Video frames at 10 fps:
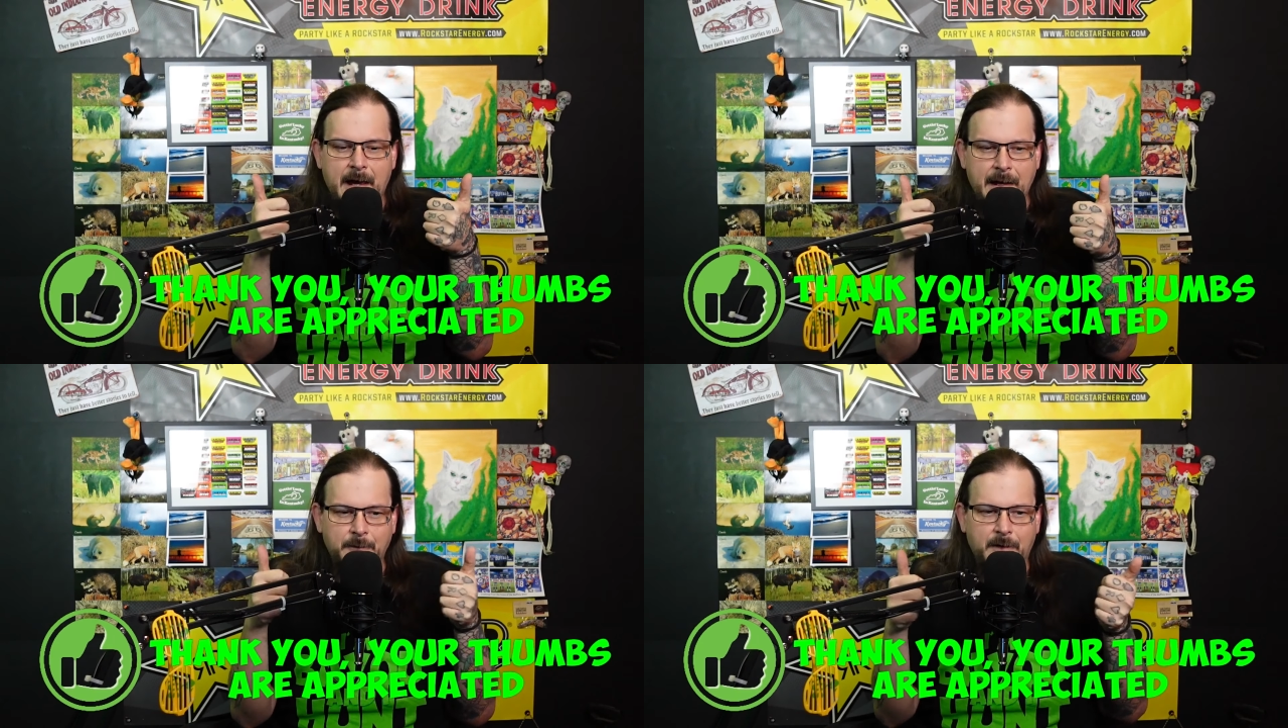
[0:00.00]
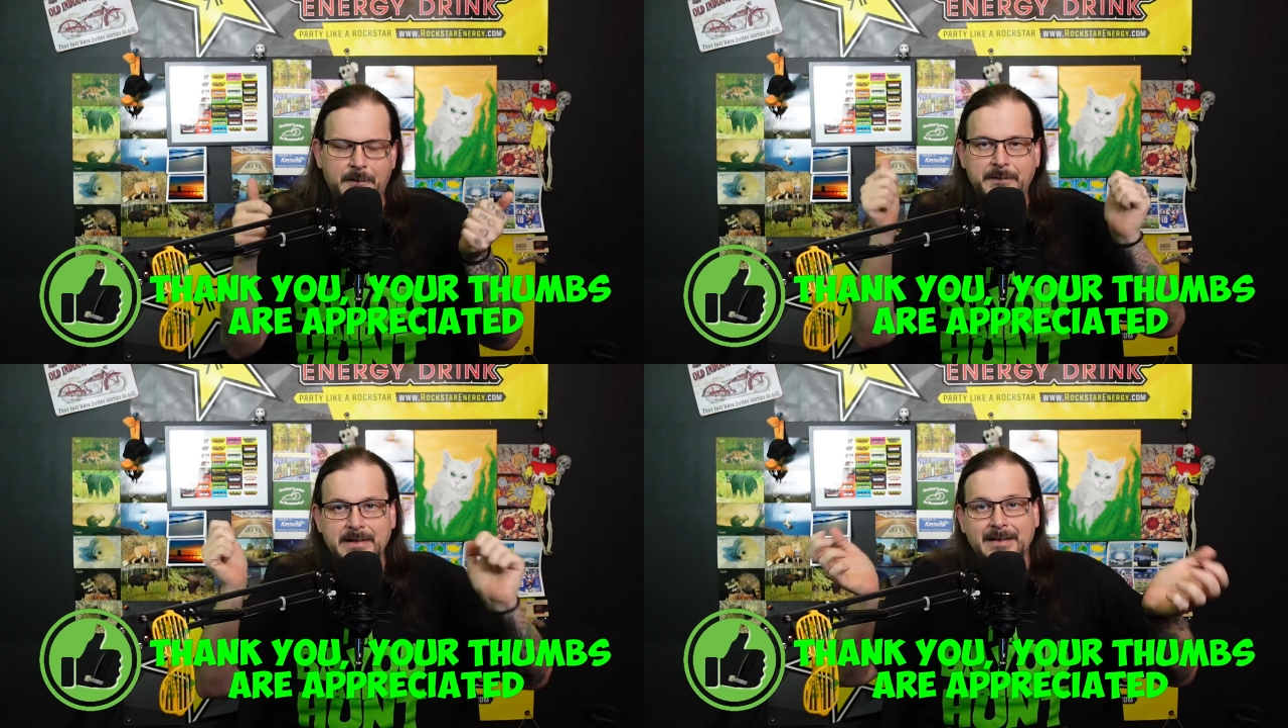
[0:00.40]
And well,
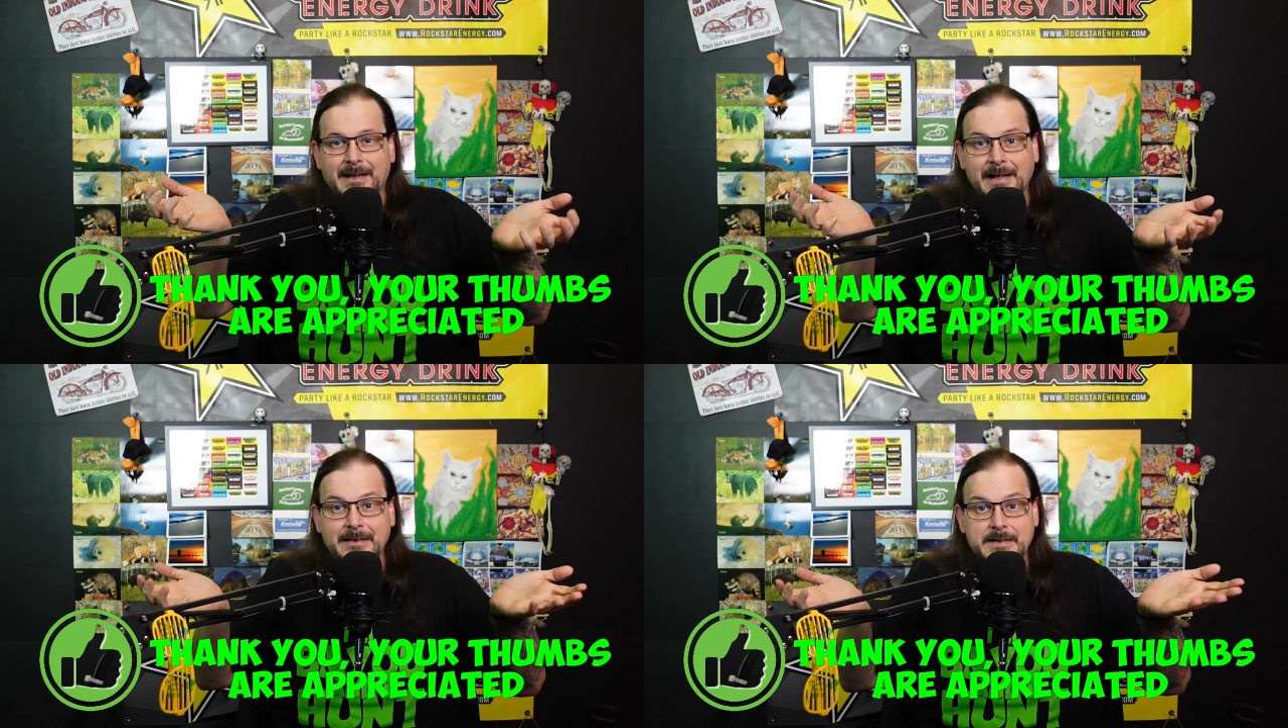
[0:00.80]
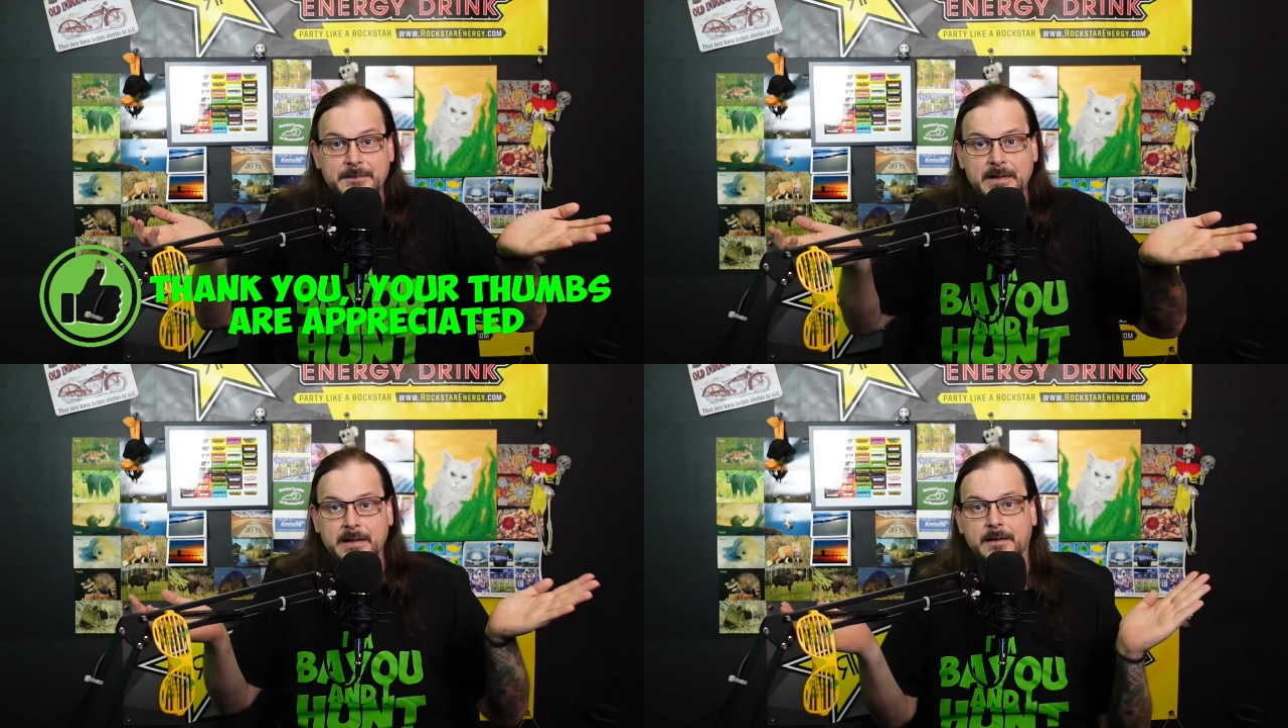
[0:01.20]
if you didn't like this
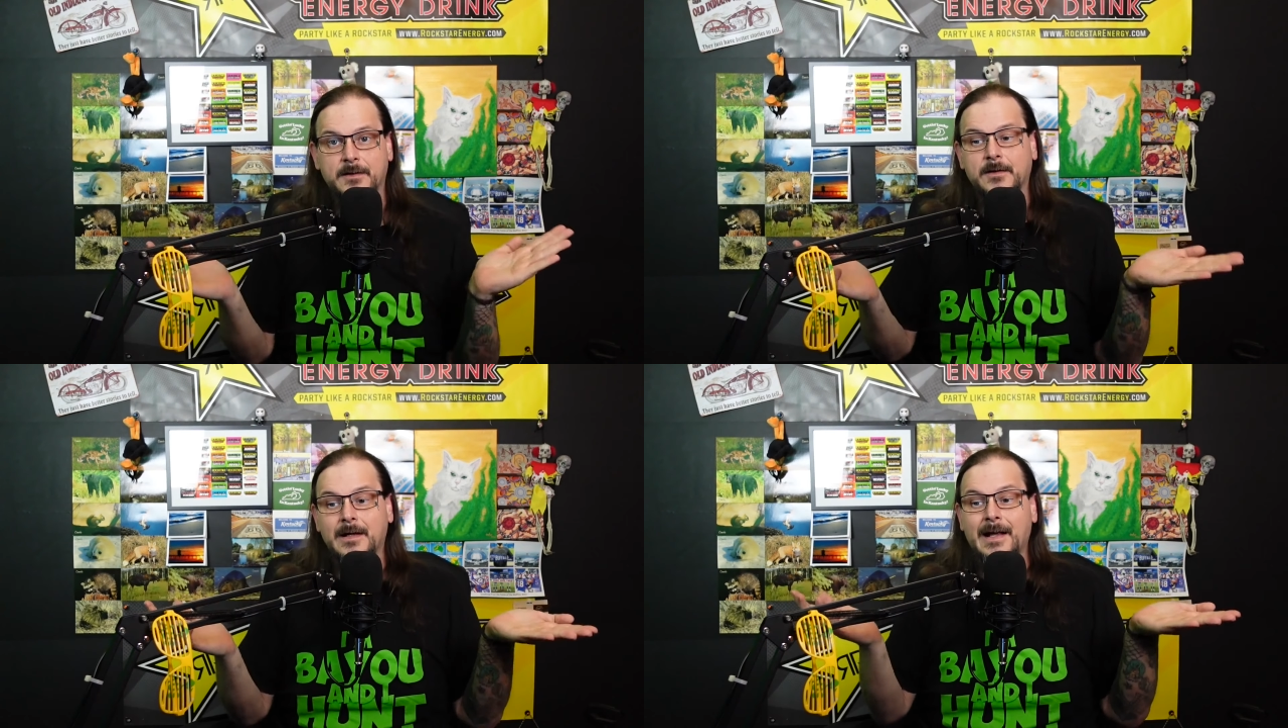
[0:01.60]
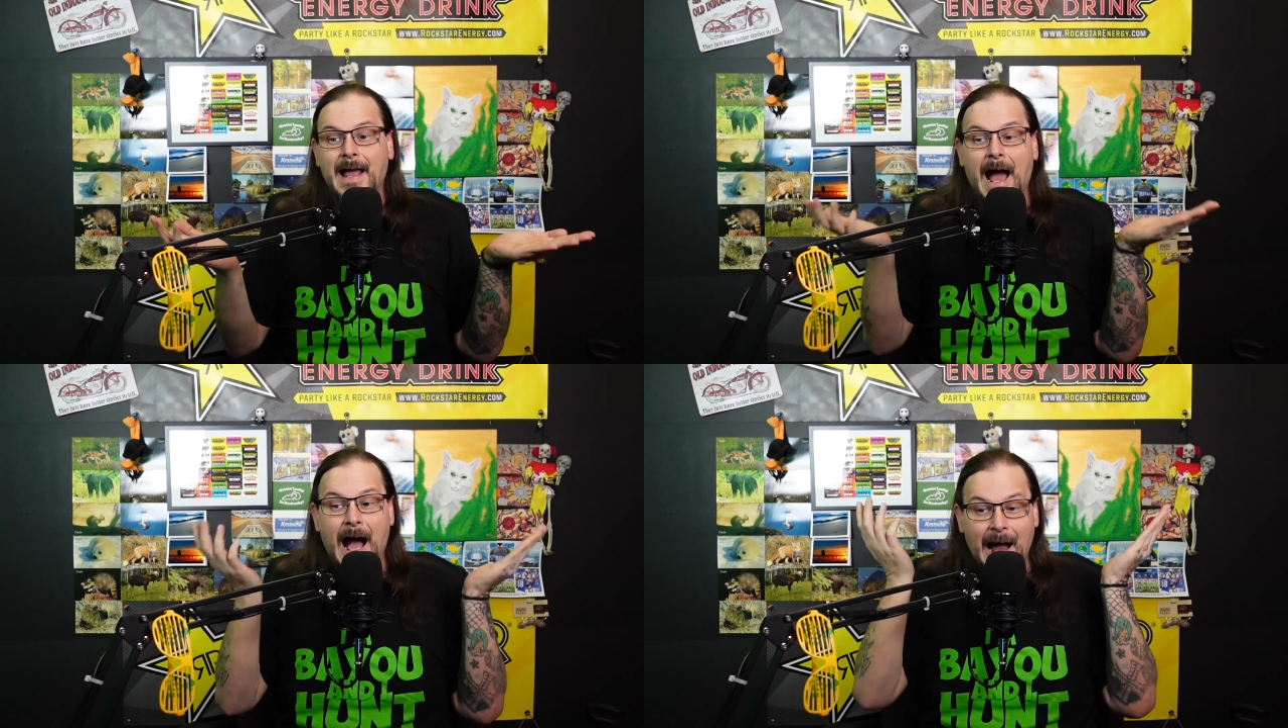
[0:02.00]
video,
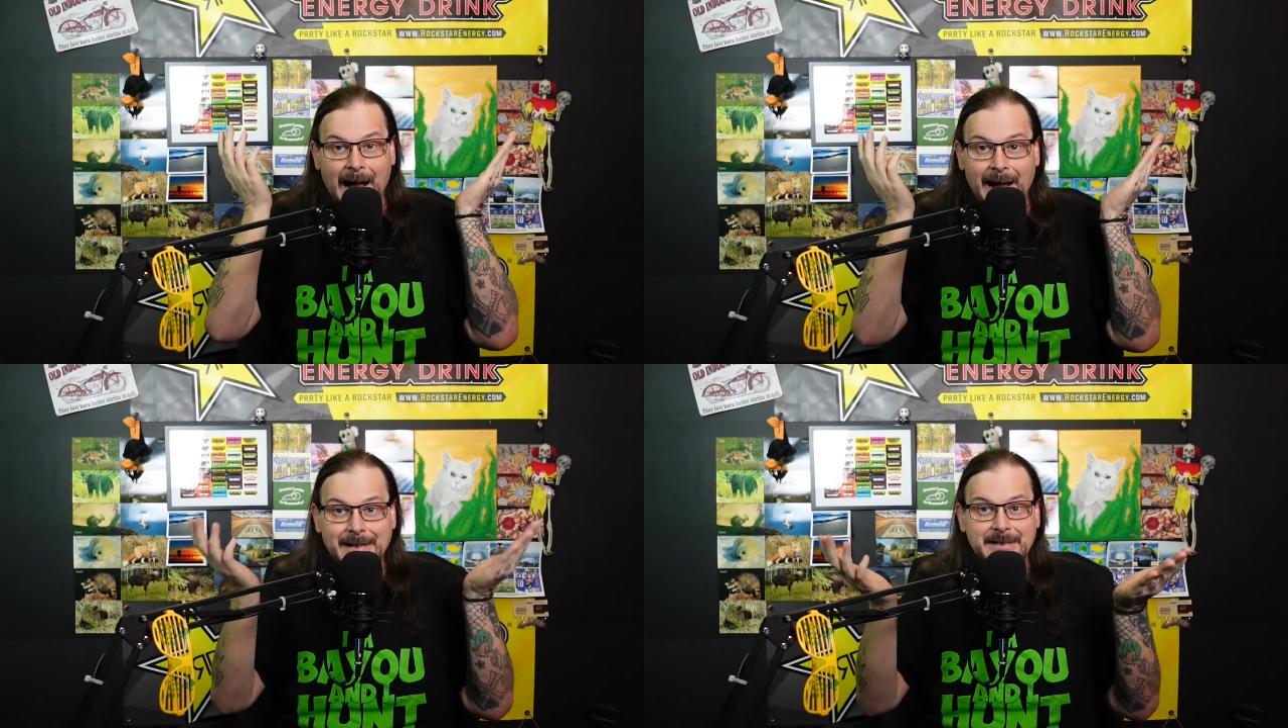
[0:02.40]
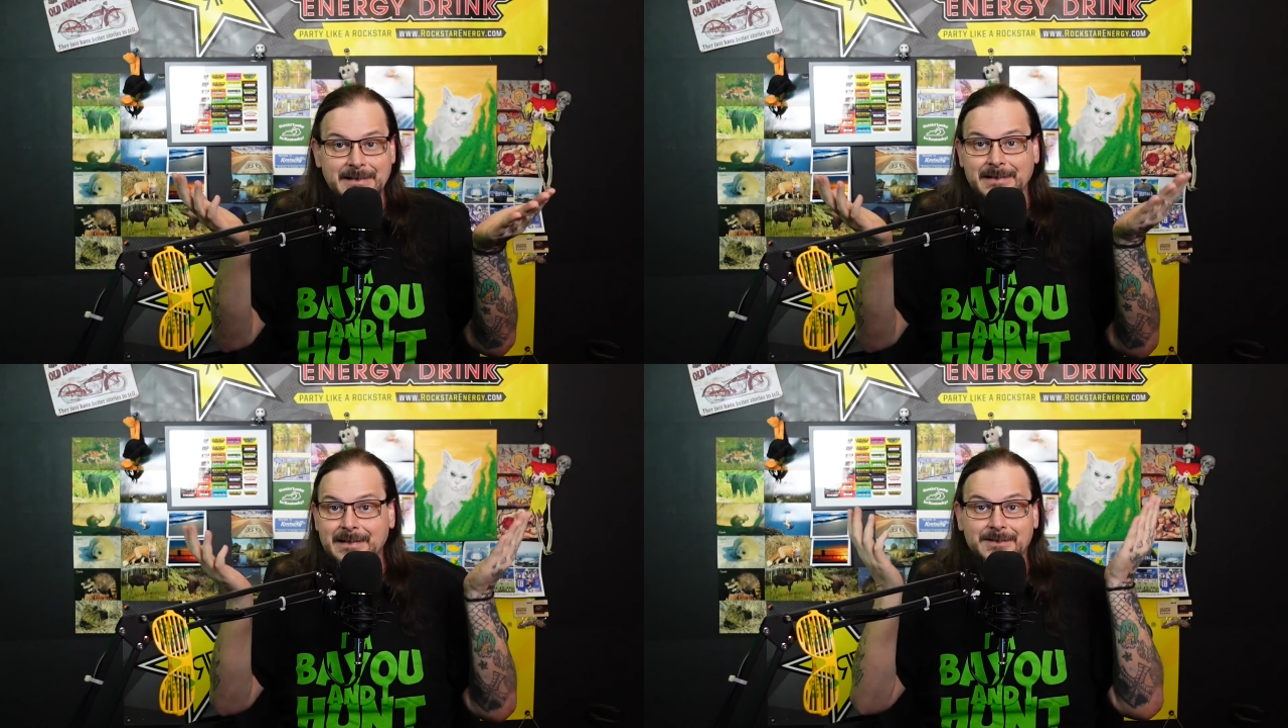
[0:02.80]
I
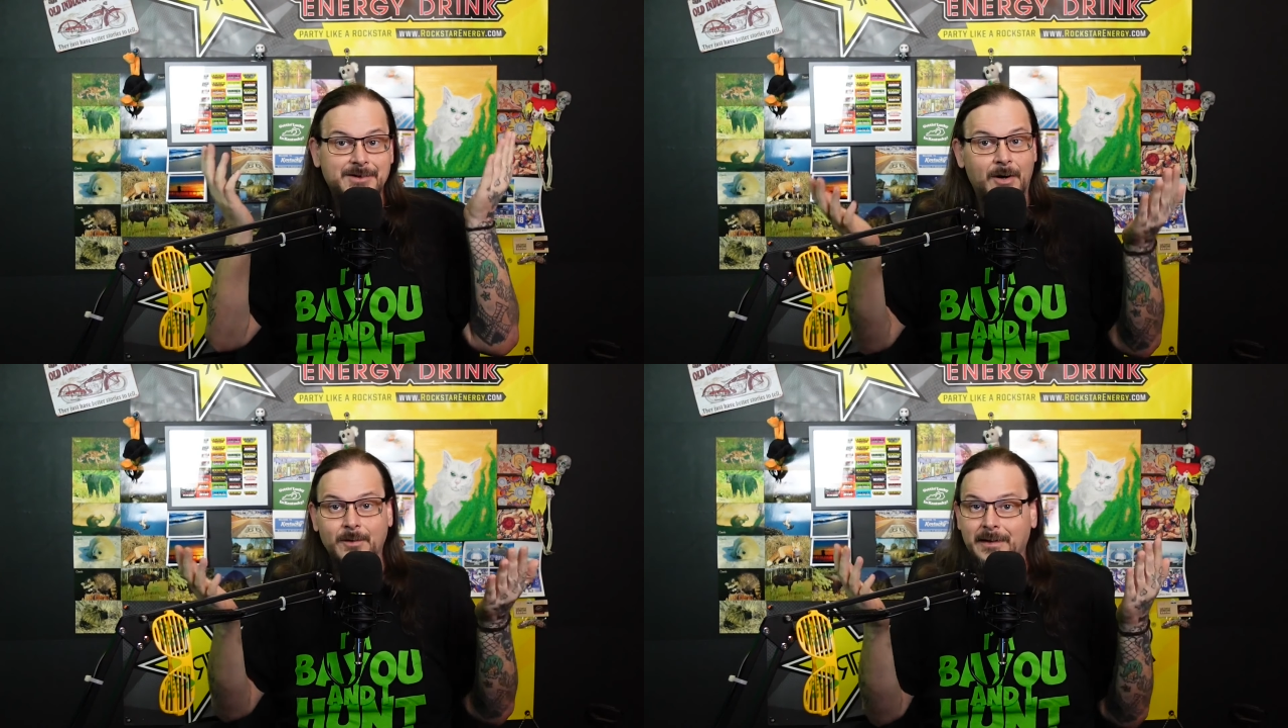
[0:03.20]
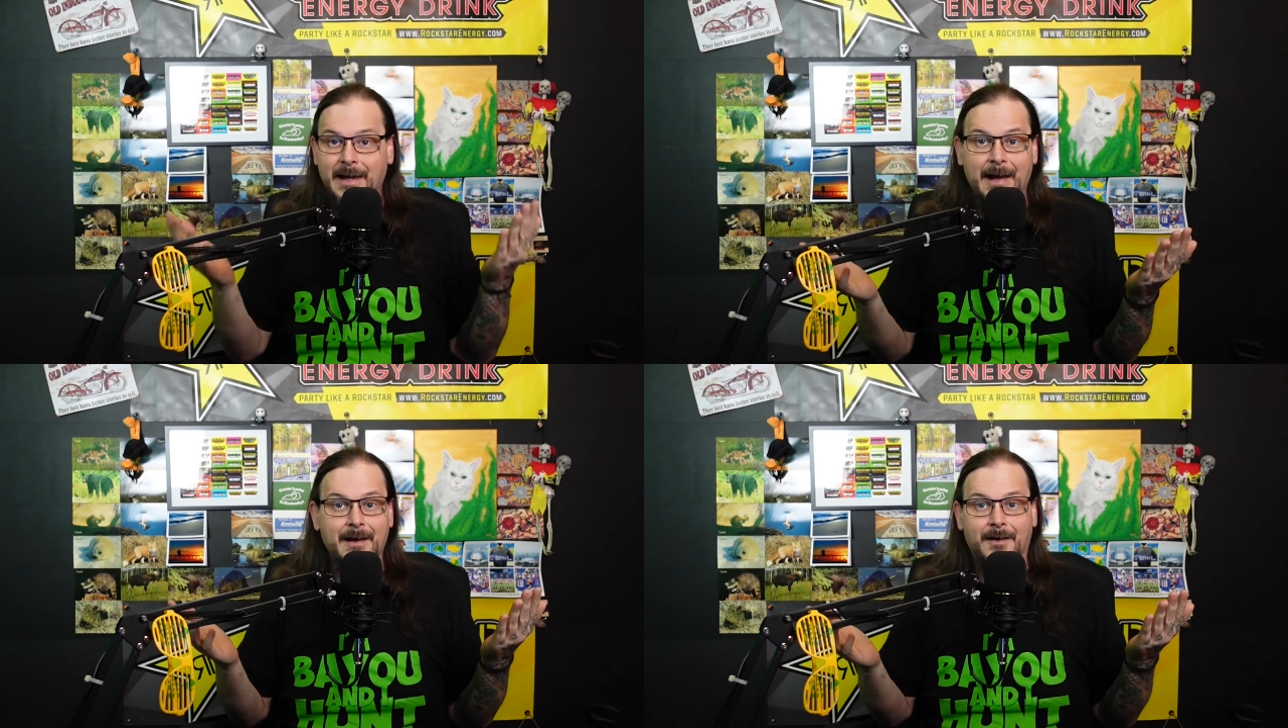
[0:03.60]
honestly don't
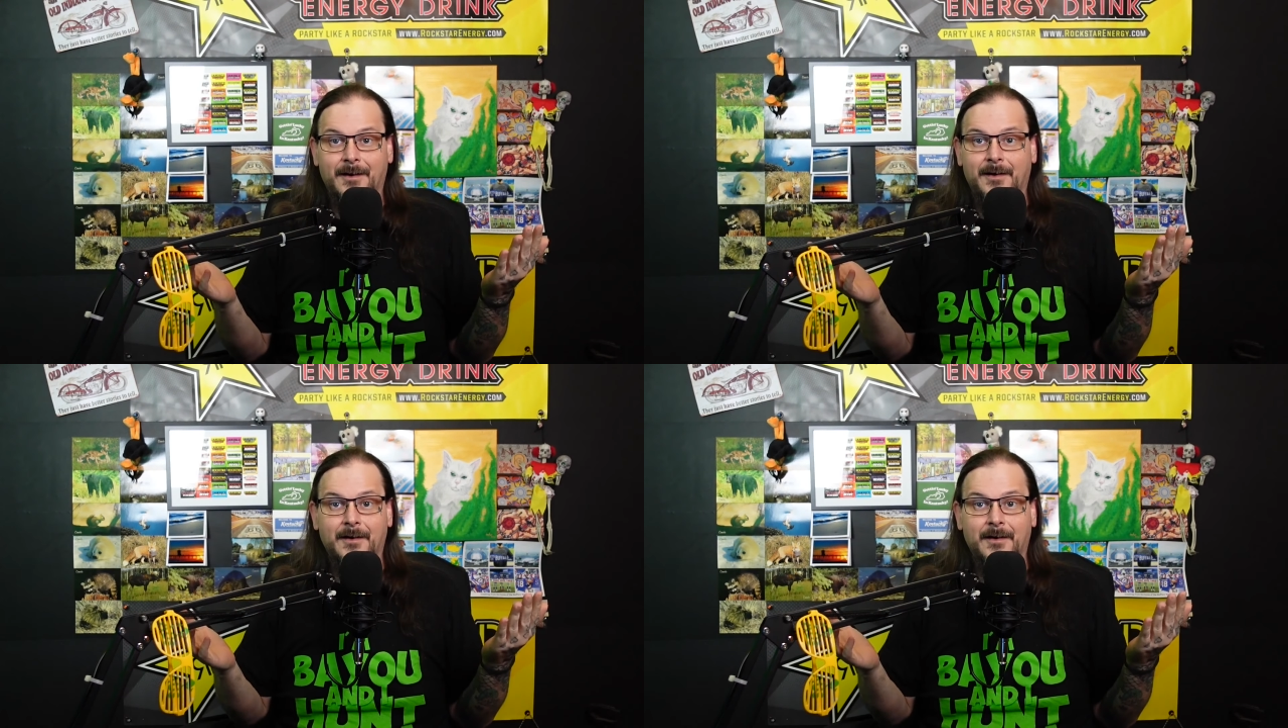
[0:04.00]
care.